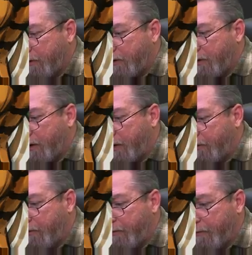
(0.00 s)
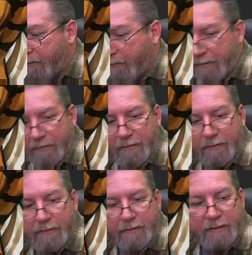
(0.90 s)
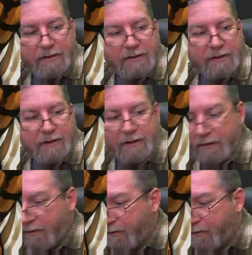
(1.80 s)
um, let's see here.